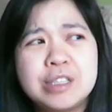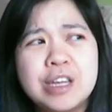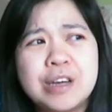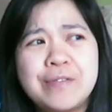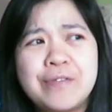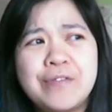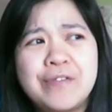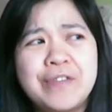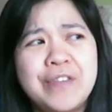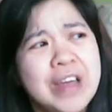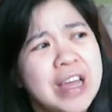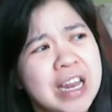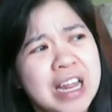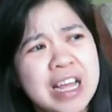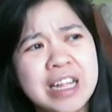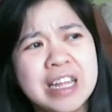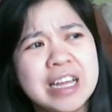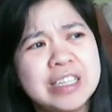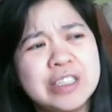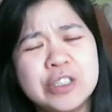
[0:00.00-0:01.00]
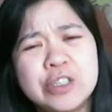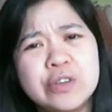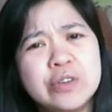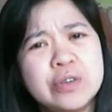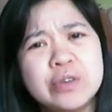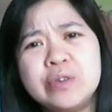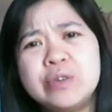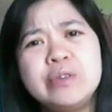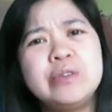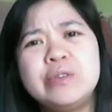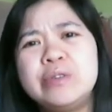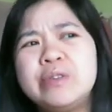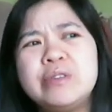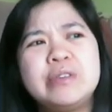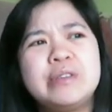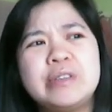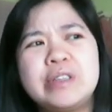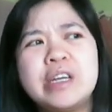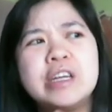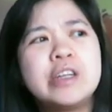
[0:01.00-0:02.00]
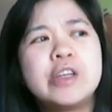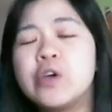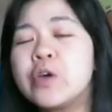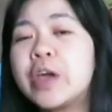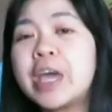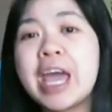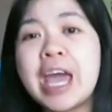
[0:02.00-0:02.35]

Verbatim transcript: The feeling that you